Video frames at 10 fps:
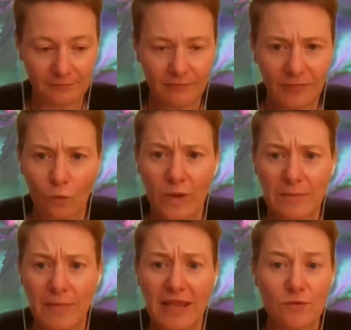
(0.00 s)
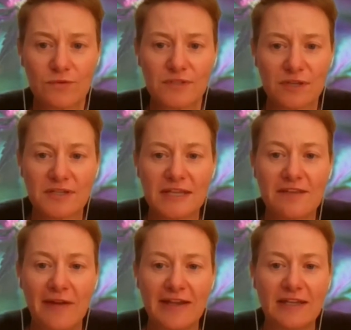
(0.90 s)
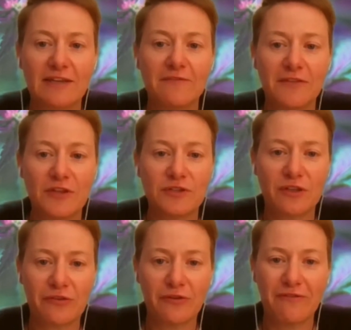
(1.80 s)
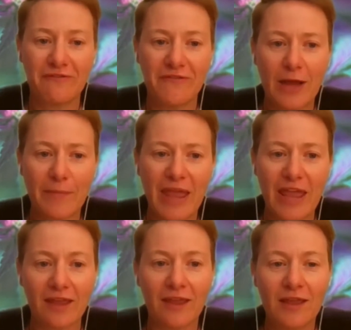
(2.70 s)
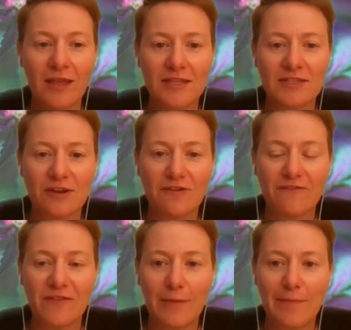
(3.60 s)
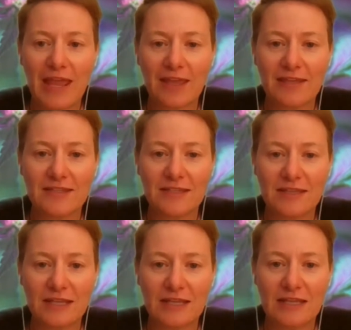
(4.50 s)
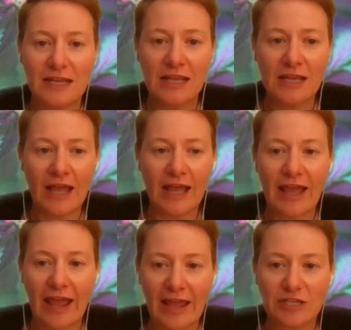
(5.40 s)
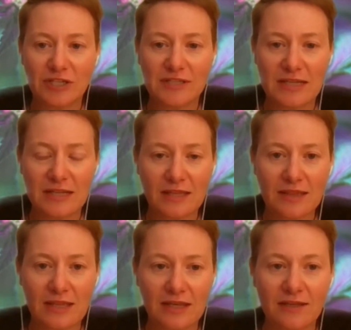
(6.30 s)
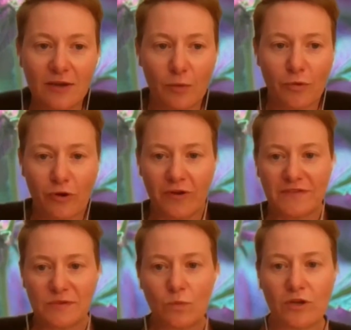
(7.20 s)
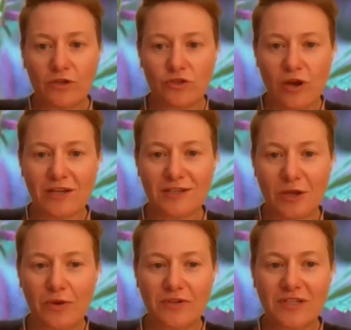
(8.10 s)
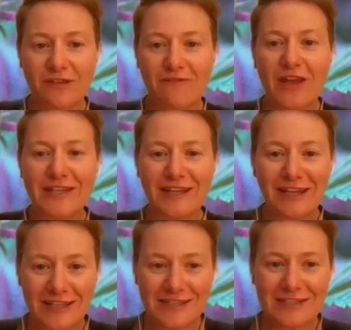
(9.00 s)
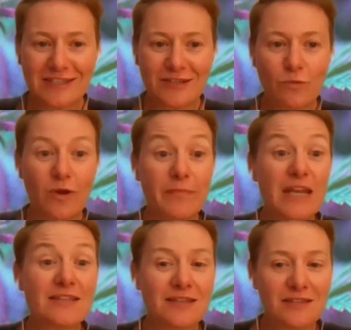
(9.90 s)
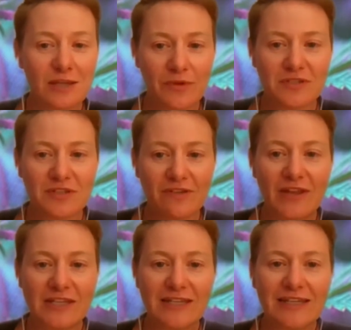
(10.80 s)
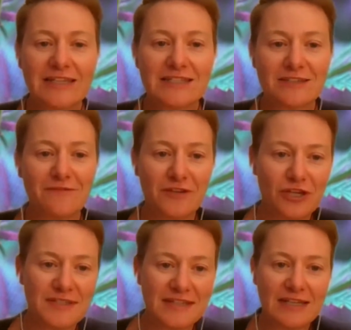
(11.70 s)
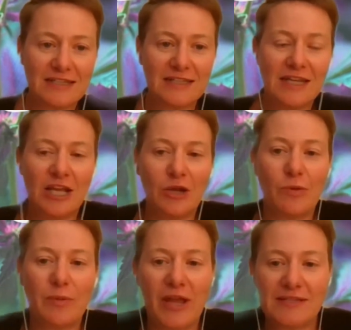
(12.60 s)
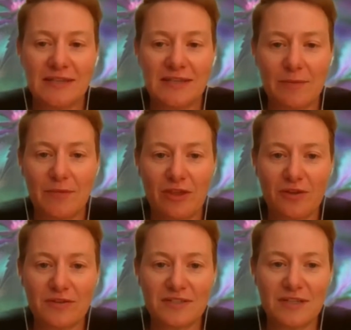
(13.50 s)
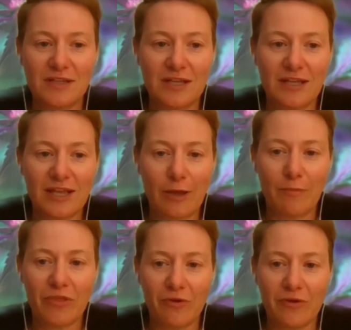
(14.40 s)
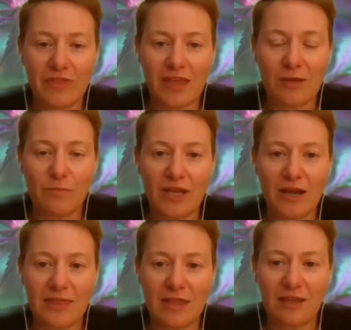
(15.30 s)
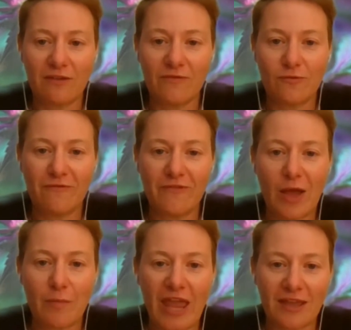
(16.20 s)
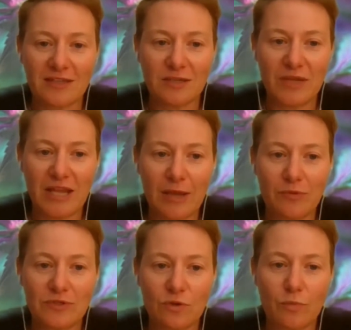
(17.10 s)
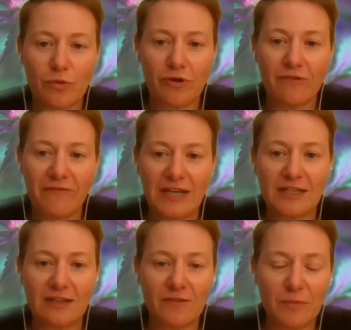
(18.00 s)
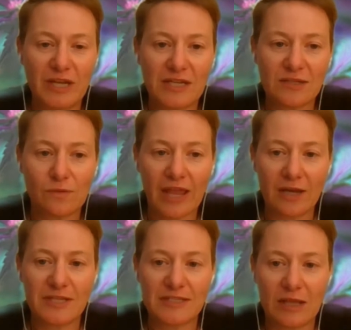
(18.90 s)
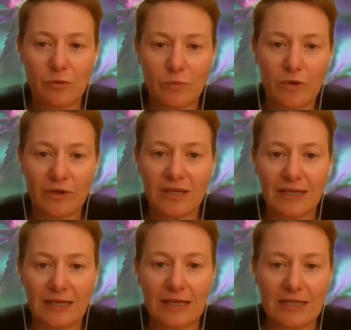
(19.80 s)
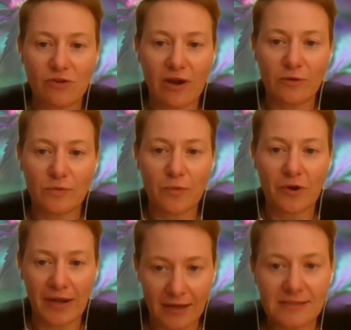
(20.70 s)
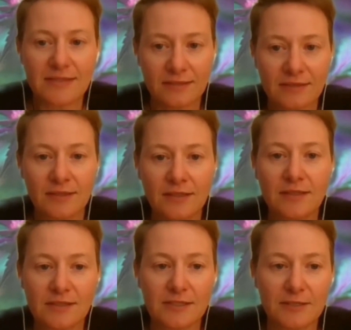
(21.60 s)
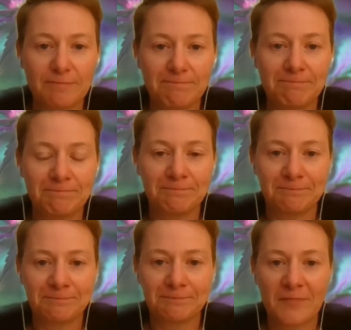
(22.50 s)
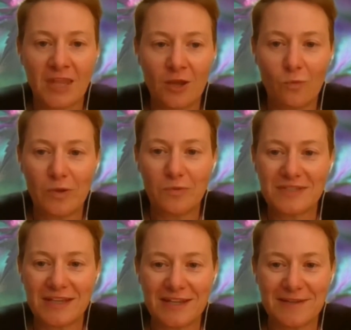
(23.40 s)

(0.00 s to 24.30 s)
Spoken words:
We may also see funding in future through PharmAC. So PharmAC is the agency that then approves what drugs go onto the funding list, what medicines go onto the funding list for New Zealand. We might see some of those come through there, but I think for PharmAC to be able to approve funding for medicinal cannabis, they would want clinically trialled products. So we will see.